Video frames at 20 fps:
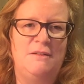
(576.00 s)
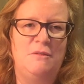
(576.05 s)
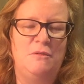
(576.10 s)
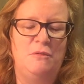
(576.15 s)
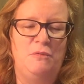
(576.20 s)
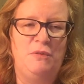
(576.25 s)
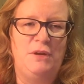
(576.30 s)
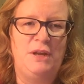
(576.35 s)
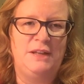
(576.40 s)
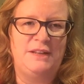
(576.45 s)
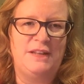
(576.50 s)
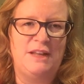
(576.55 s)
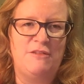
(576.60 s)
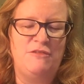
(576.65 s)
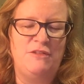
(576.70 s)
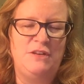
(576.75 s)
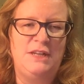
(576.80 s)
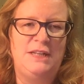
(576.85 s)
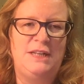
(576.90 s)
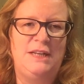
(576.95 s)
we are
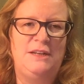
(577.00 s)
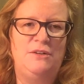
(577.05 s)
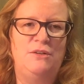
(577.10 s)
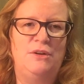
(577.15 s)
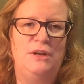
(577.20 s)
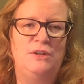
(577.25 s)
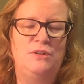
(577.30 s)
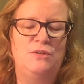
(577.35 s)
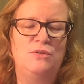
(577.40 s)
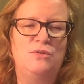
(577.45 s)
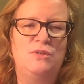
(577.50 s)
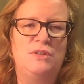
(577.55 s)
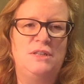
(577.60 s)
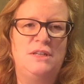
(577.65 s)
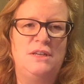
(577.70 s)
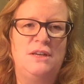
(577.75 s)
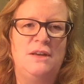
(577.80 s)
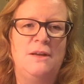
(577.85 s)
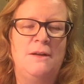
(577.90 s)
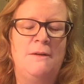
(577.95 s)
definitely going to
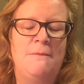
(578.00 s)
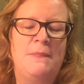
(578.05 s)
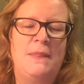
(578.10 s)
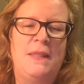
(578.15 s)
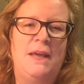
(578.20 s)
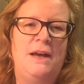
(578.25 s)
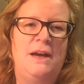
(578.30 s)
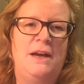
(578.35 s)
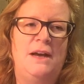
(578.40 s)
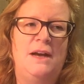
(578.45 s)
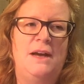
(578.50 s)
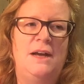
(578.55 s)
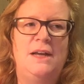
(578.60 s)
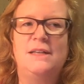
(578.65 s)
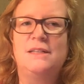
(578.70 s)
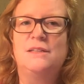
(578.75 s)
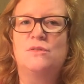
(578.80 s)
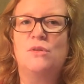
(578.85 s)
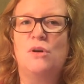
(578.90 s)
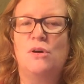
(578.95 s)
see a
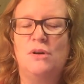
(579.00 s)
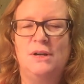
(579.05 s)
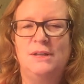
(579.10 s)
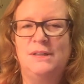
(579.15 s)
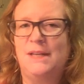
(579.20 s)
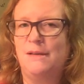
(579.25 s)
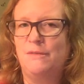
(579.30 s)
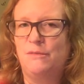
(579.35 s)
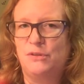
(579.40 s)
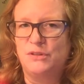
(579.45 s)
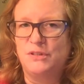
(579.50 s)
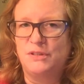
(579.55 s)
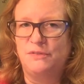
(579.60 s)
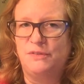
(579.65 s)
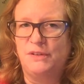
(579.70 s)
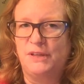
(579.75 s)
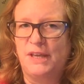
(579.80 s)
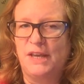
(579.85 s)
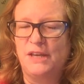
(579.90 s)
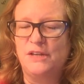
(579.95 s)
stronger
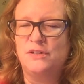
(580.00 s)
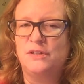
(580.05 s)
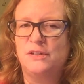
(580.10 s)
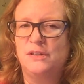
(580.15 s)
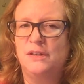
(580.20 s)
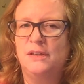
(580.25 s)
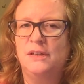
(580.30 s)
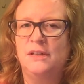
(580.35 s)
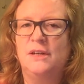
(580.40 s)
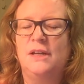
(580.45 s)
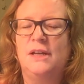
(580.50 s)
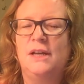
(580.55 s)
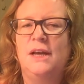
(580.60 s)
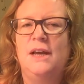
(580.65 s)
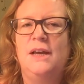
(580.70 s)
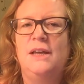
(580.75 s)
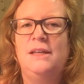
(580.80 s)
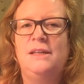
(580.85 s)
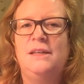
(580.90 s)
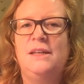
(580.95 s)
diversification
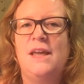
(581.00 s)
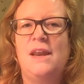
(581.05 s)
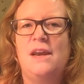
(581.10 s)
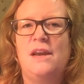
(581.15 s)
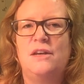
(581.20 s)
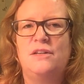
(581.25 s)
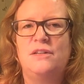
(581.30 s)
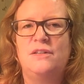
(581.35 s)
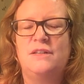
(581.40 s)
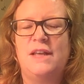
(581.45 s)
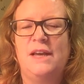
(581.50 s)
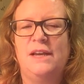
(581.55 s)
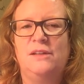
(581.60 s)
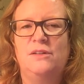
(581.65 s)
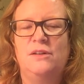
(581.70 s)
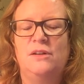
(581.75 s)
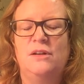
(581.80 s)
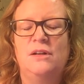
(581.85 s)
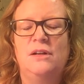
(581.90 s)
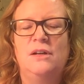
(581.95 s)
in the energy
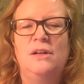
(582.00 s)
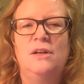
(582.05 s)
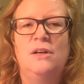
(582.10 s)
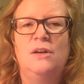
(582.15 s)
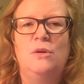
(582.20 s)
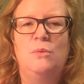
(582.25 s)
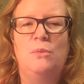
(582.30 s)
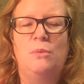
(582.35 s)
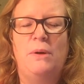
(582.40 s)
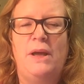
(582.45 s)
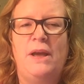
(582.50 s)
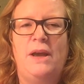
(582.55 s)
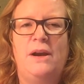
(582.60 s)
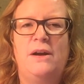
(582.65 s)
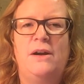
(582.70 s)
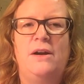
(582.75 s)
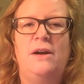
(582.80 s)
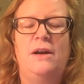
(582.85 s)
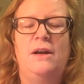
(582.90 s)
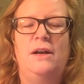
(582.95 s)
sector,
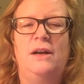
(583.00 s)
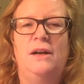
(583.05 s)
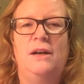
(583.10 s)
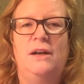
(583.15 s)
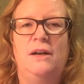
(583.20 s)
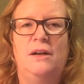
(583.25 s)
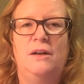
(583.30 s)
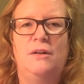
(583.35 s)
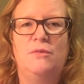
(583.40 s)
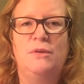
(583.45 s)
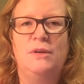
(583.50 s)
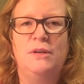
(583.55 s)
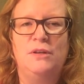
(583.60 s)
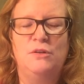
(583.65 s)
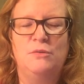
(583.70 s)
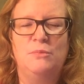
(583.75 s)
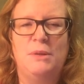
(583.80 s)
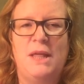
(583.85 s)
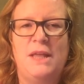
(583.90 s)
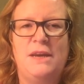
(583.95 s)
where
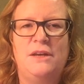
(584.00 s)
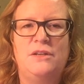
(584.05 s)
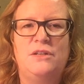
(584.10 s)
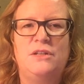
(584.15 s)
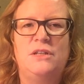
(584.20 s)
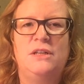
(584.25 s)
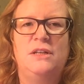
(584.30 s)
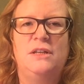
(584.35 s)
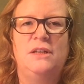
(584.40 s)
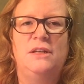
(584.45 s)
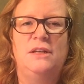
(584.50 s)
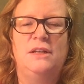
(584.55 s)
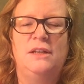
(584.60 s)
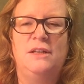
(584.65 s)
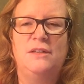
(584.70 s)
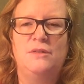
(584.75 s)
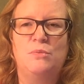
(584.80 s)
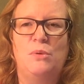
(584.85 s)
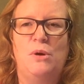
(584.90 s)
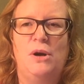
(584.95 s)
renewable energy
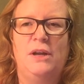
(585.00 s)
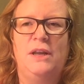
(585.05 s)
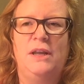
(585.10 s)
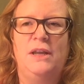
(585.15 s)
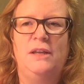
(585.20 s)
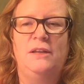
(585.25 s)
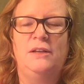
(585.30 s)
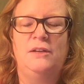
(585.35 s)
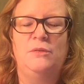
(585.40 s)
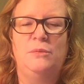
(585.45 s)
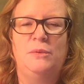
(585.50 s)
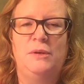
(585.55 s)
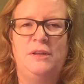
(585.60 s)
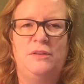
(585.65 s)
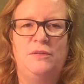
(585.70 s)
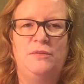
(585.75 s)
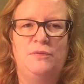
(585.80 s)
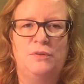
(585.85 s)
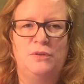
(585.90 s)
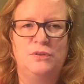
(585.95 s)
is working with
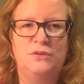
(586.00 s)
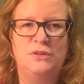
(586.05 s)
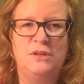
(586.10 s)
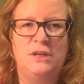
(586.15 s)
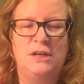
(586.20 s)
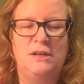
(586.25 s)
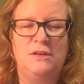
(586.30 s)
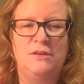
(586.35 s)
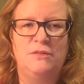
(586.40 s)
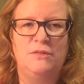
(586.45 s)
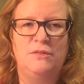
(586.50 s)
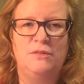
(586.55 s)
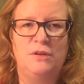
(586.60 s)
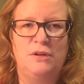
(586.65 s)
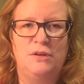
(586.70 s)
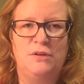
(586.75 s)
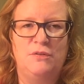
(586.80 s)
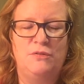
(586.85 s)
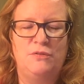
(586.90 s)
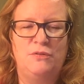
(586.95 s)
fossil
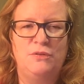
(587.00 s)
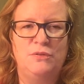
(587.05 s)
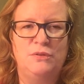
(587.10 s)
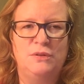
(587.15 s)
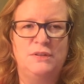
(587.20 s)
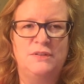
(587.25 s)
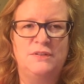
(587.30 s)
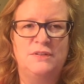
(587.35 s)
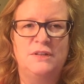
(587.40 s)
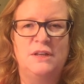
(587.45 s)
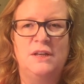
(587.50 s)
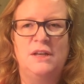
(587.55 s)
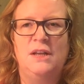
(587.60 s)
fuels